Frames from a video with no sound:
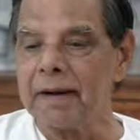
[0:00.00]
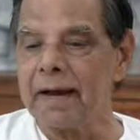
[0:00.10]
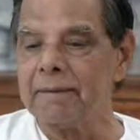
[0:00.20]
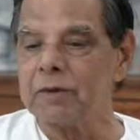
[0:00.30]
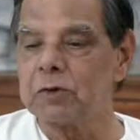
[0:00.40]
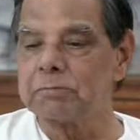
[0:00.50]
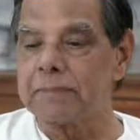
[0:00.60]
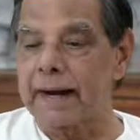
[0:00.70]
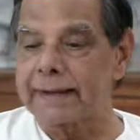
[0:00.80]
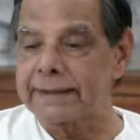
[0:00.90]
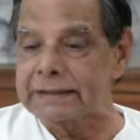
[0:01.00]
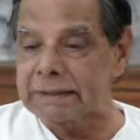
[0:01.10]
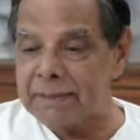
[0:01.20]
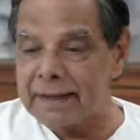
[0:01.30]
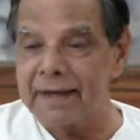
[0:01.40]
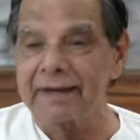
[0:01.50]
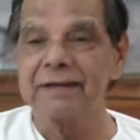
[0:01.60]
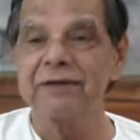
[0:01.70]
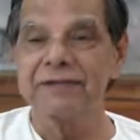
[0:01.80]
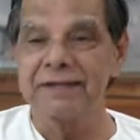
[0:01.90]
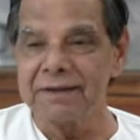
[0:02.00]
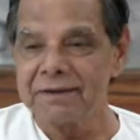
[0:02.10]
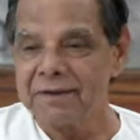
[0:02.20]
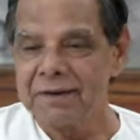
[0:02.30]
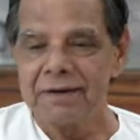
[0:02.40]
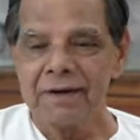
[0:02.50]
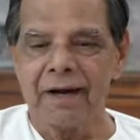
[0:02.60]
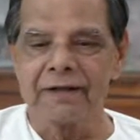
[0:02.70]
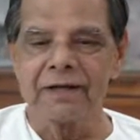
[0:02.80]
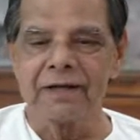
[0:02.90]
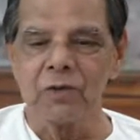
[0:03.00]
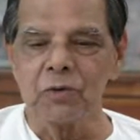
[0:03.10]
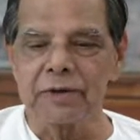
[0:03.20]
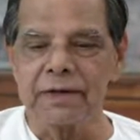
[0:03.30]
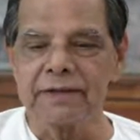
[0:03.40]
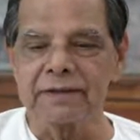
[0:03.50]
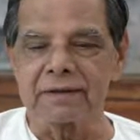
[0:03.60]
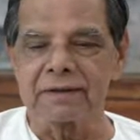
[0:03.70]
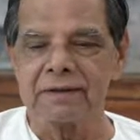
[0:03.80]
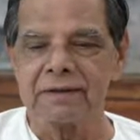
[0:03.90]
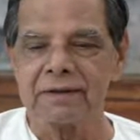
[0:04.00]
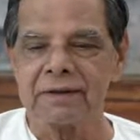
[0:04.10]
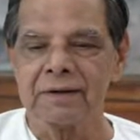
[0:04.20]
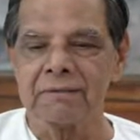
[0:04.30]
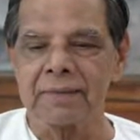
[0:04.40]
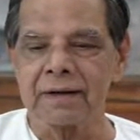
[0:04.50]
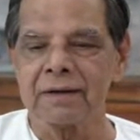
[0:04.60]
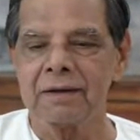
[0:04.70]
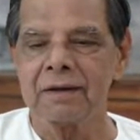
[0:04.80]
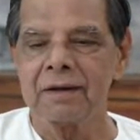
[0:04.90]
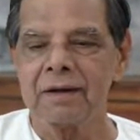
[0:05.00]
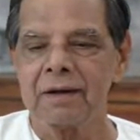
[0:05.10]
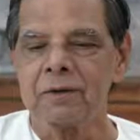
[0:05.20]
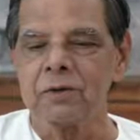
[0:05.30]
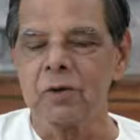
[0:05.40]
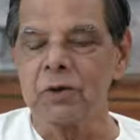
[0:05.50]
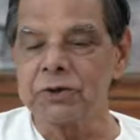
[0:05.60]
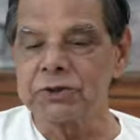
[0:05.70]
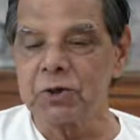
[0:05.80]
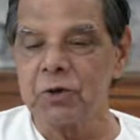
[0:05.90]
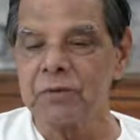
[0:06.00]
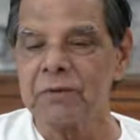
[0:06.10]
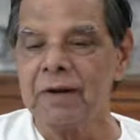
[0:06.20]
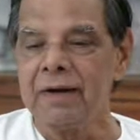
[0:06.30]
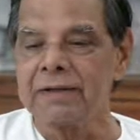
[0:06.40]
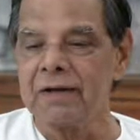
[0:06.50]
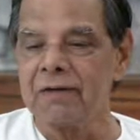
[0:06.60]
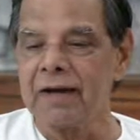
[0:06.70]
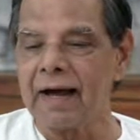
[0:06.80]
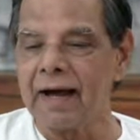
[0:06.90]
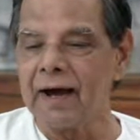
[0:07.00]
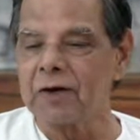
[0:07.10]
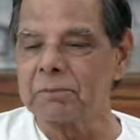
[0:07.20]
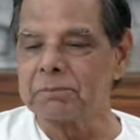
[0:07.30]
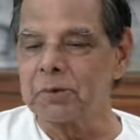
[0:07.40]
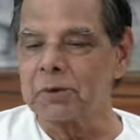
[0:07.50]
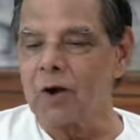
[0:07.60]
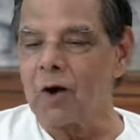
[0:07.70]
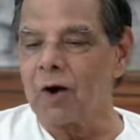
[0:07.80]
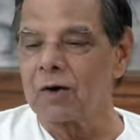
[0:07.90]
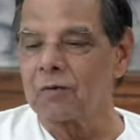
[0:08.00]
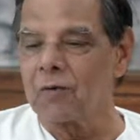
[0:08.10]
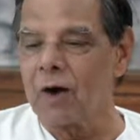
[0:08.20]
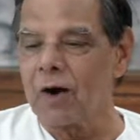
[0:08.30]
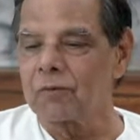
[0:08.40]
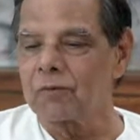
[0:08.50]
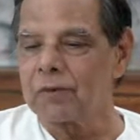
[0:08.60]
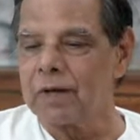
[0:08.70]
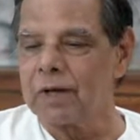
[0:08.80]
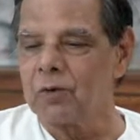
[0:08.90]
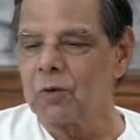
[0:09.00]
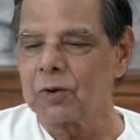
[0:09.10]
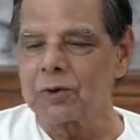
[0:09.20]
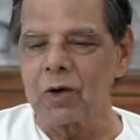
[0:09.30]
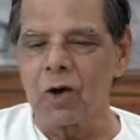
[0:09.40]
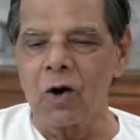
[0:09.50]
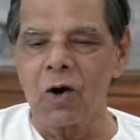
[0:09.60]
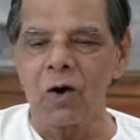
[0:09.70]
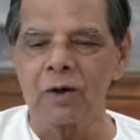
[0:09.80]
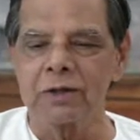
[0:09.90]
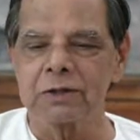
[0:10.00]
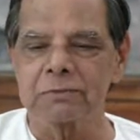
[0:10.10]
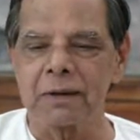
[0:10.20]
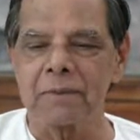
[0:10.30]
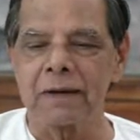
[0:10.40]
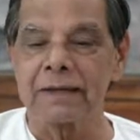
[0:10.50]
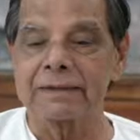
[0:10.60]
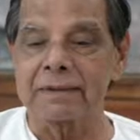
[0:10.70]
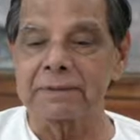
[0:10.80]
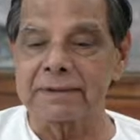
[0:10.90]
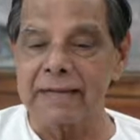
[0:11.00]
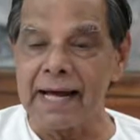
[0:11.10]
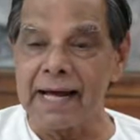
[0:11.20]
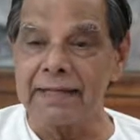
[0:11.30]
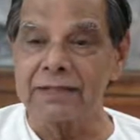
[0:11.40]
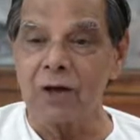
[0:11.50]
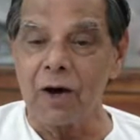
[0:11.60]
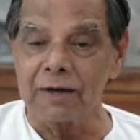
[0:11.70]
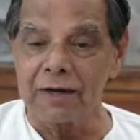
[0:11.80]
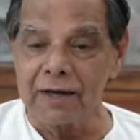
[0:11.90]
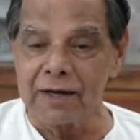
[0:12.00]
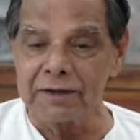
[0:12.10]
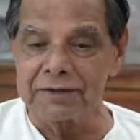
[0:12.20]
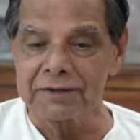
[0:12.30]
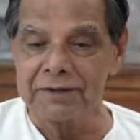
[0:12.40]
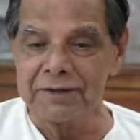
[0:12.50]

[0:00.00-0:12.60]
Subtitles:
be able to participate, you see, in the new creation. But to do so, they will have to put on what we would call the supramental substance on earth.